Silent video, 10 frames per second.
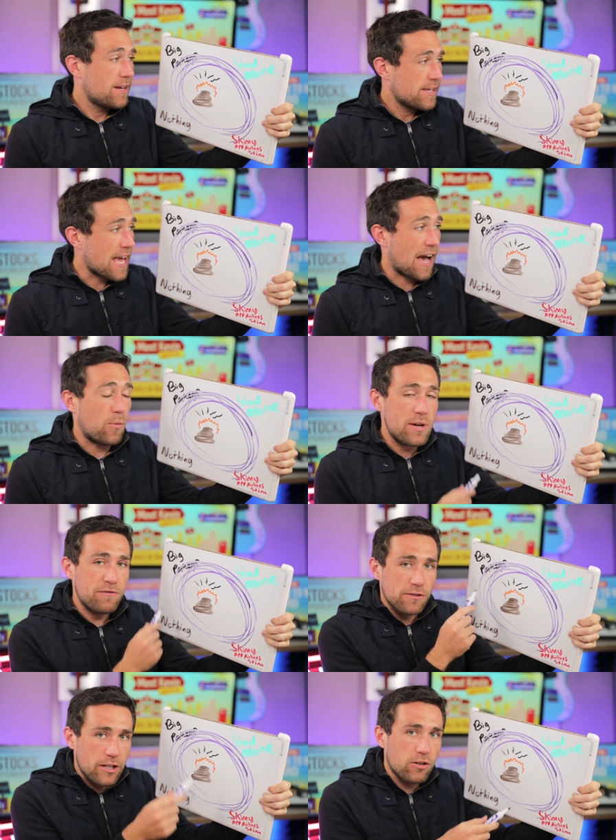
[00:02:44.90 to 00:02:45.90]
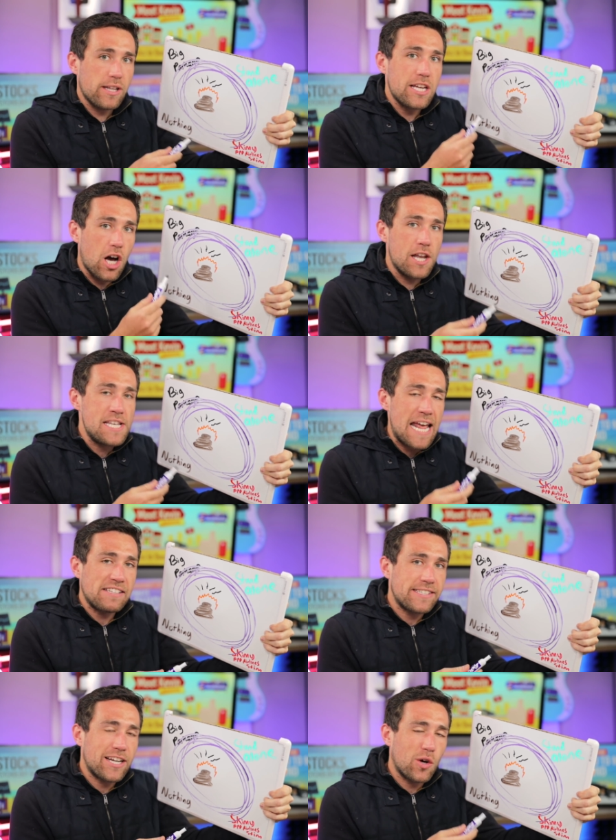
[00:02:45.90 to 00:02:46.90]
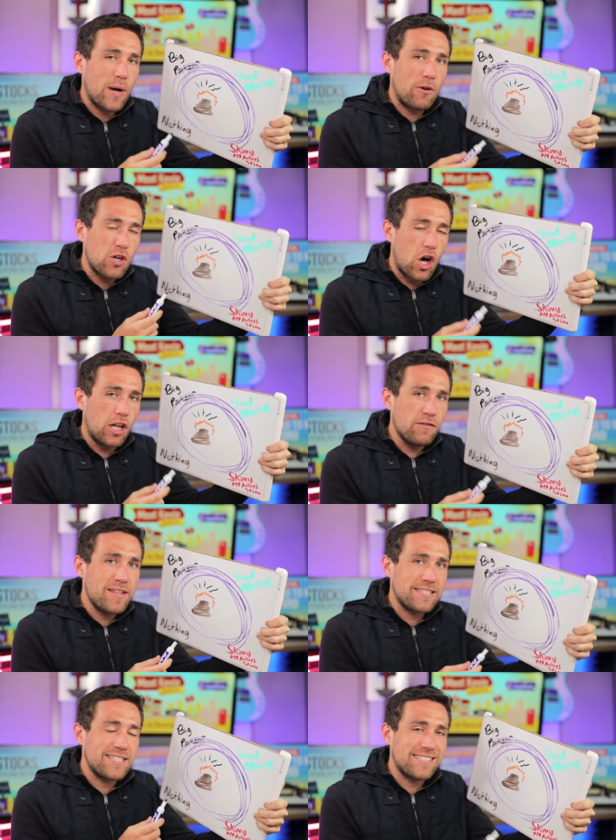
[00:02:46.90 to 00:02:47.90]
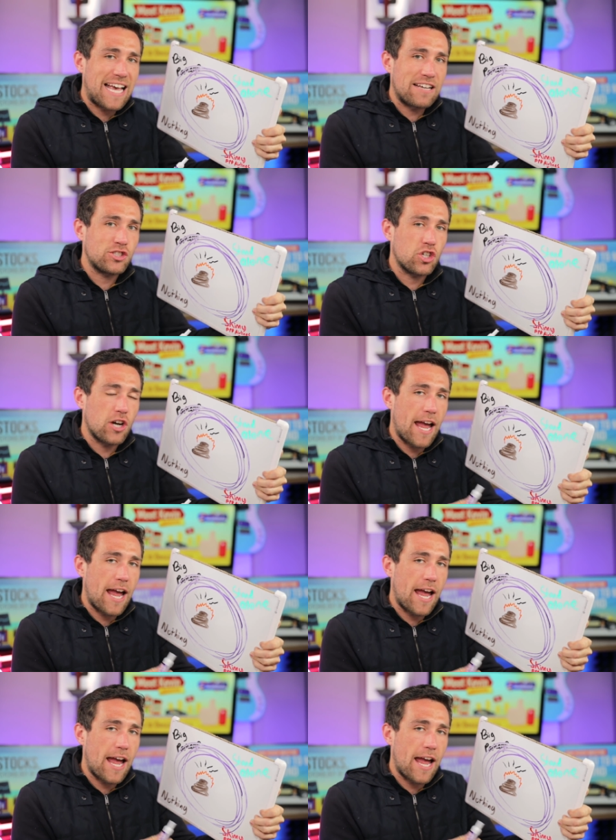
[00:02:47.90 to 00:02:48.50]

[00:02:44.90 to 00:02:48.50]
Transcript: Yeah, we've literally gone dancing around all of this disaster,